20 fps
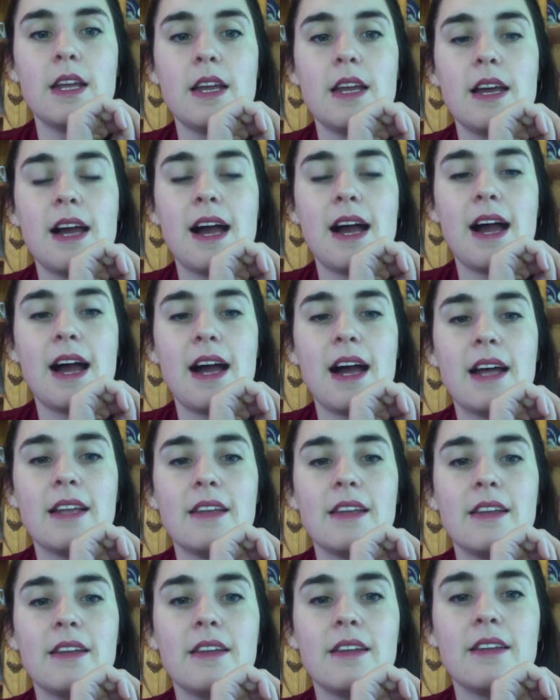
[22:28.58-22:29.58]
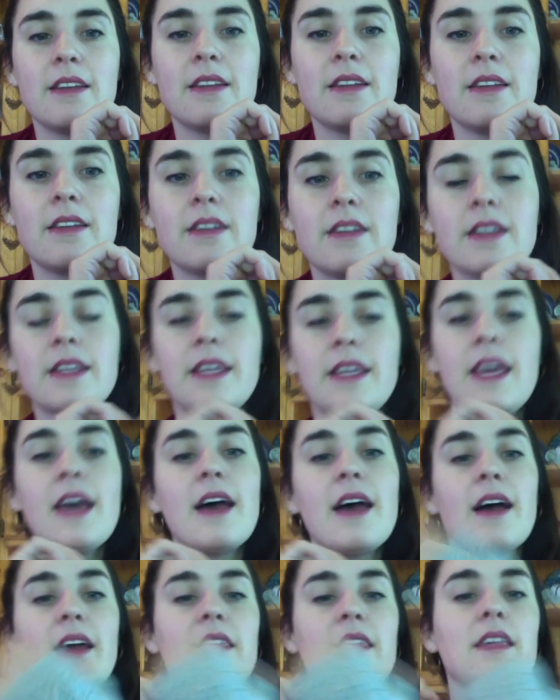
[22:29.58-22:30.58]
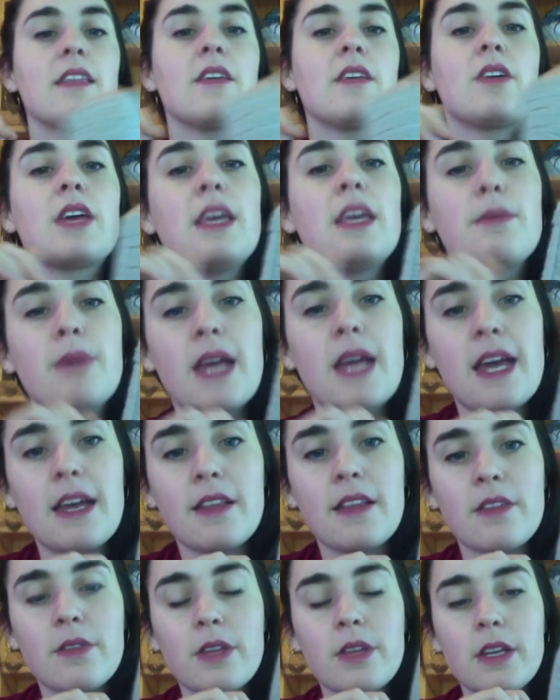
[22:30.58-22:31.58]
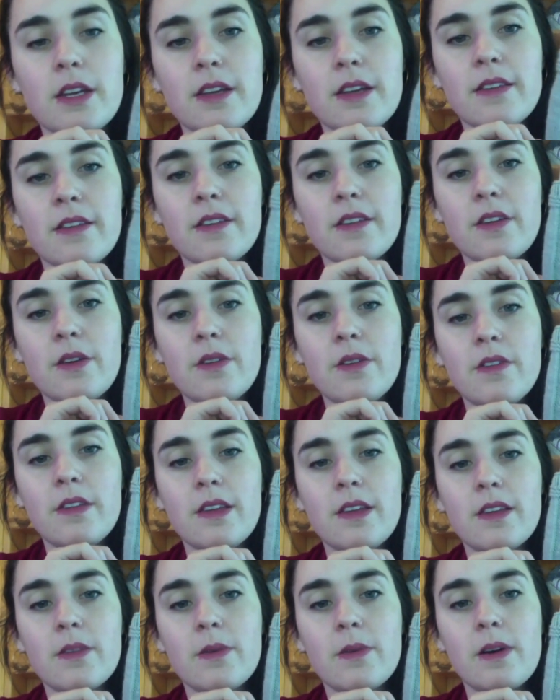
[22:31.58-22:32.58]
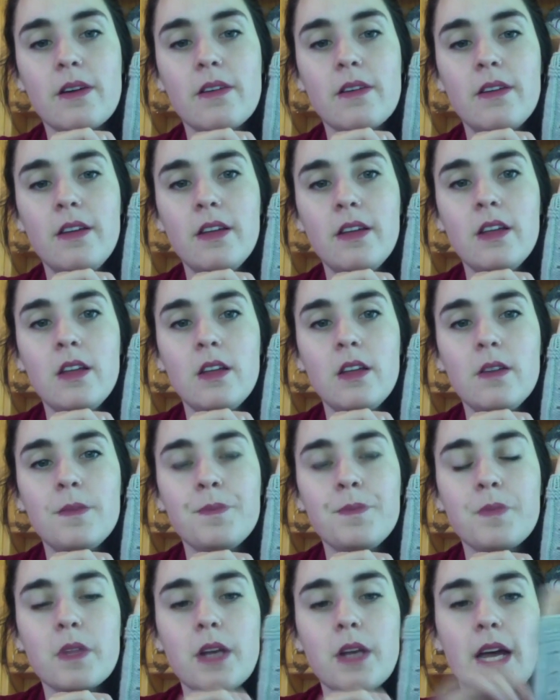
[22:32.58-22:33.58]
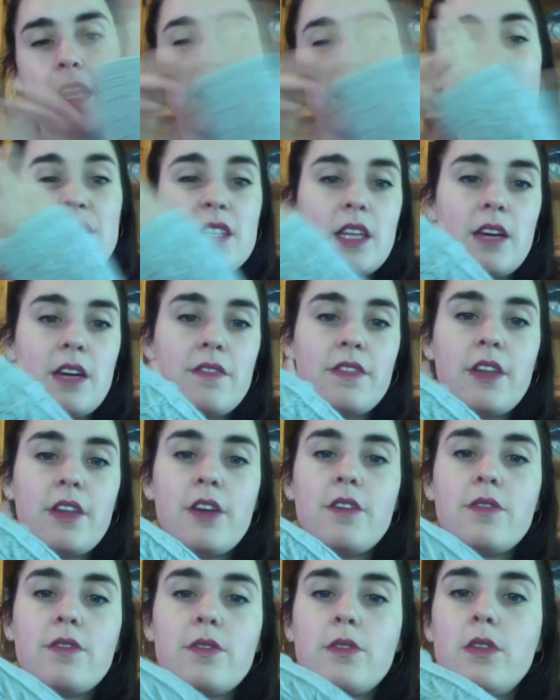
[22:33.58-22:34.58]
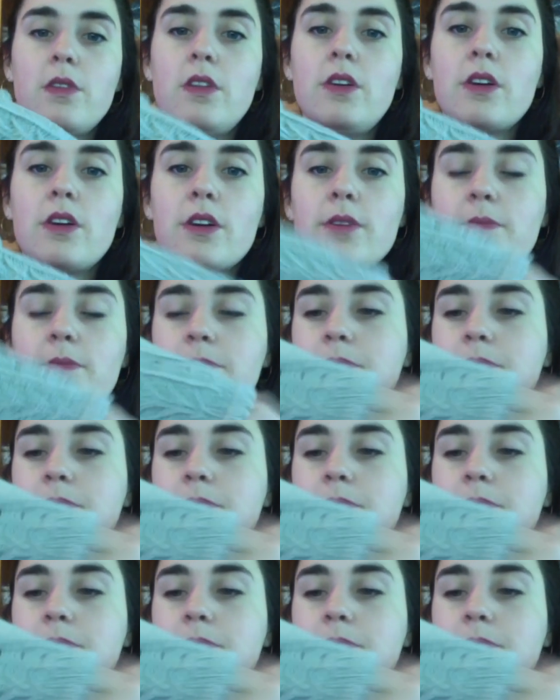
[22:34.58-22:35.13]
And yeah, I think they'll keep my hands really nice and toasty as well. And I just love the overall look.